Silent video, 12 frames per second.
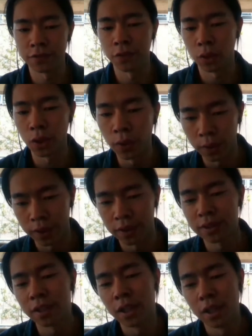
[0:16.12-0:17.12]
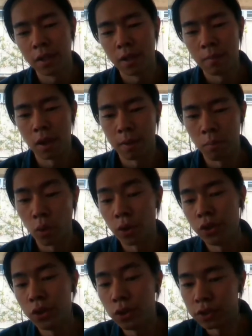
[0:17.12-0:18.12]
photonics more
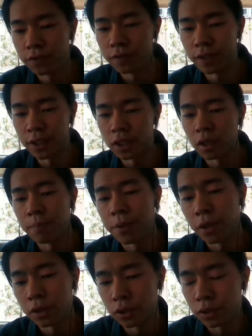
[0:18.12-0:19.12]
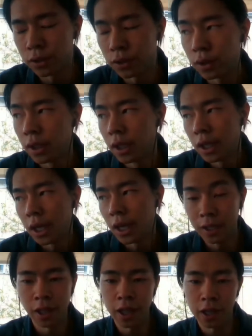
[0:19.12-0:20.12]
usefully compared to
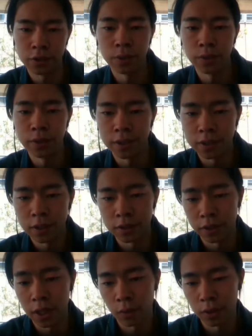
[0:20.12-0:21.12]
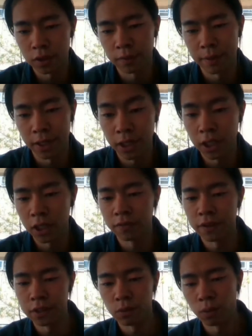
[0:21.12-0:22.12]
electronics? So that was the beginning of
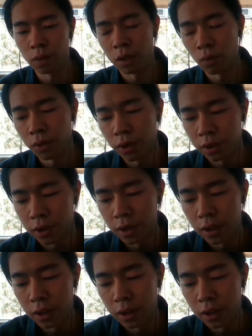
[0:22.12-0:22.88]
this work.